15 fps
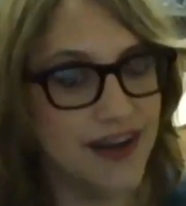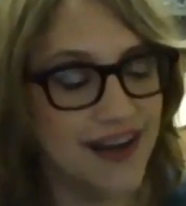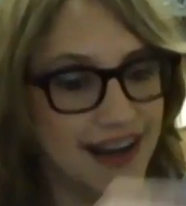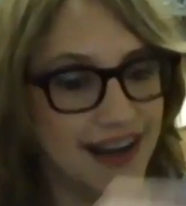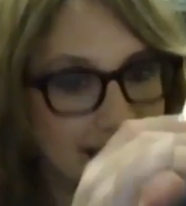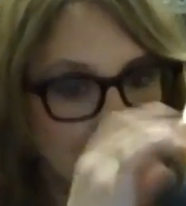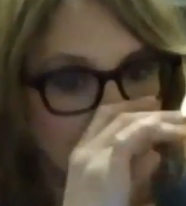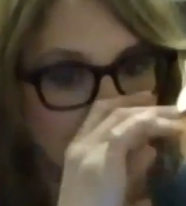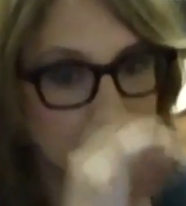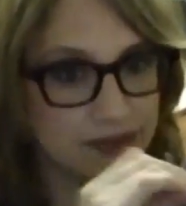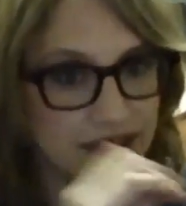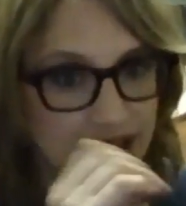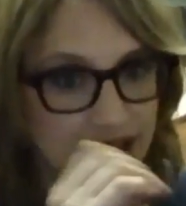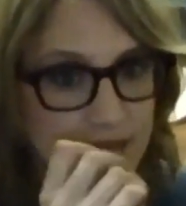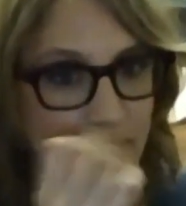
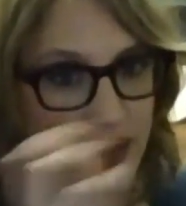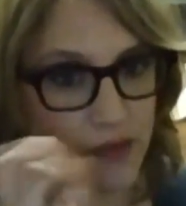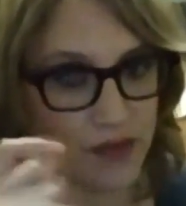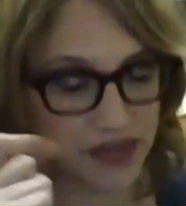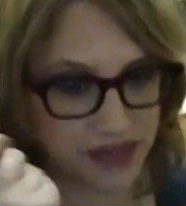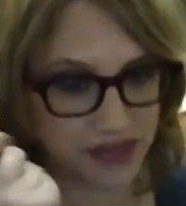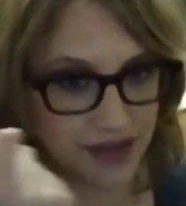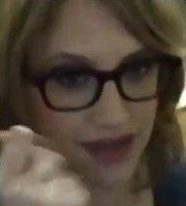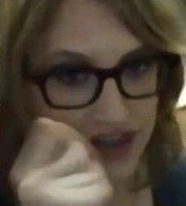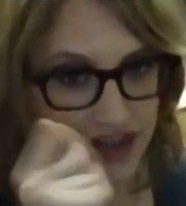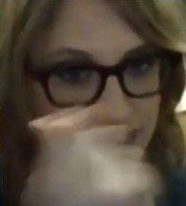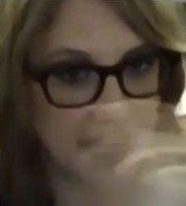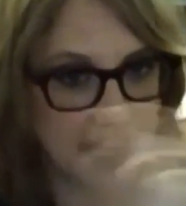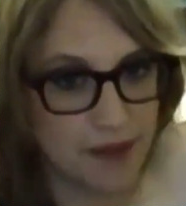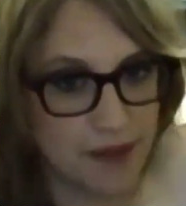But with
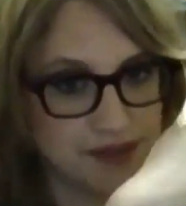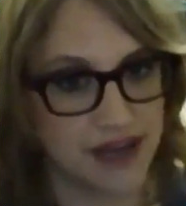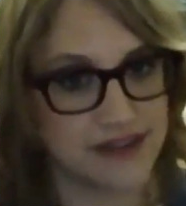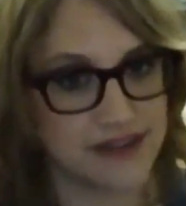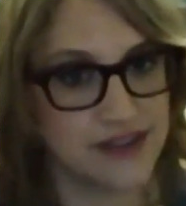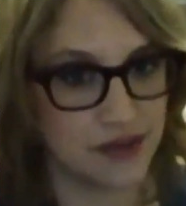shiny objects.